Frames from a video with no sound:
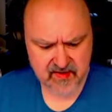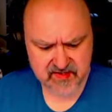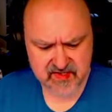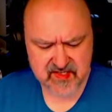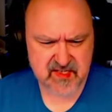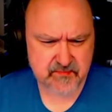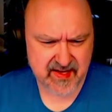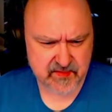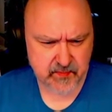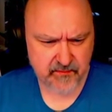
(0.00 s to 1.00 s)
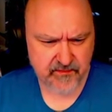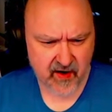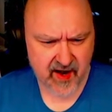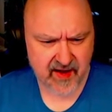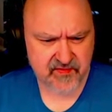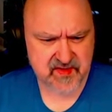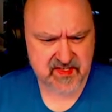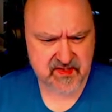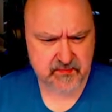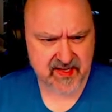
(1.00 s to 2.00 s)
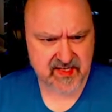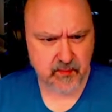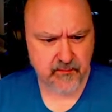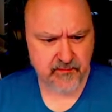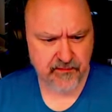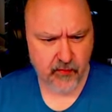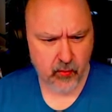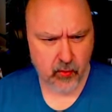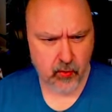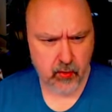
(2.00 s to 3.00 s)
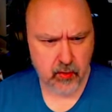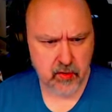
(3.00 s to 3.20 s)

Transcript: So this is maximum five, this is maximum four.